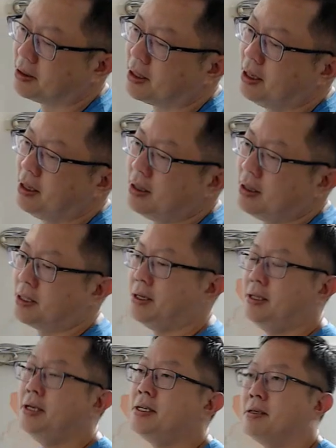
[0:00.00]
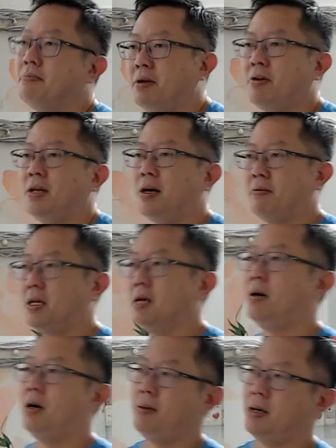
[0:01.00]
So in this before and after
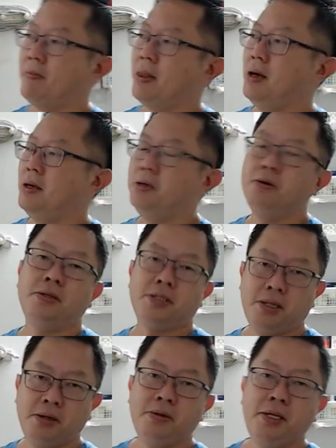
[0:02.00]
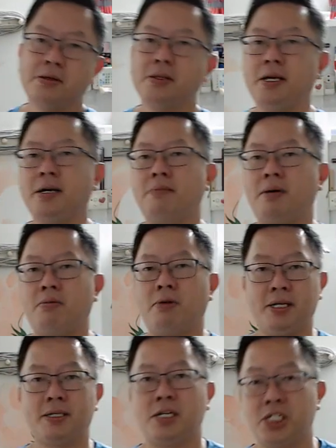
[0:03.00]
problem, you still need to think about what
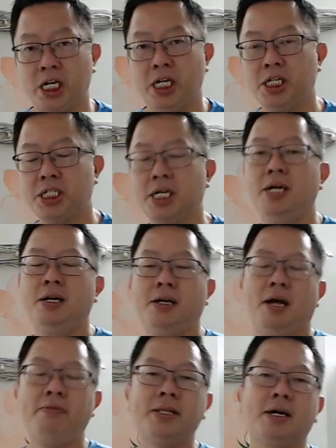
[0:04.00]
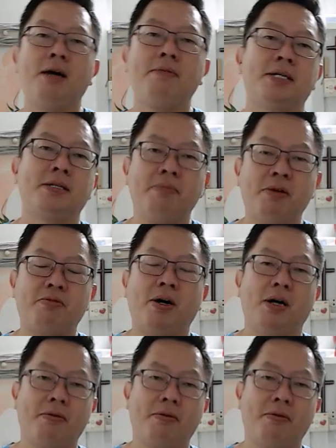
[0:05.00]
is unchanged. Every time there's a before and after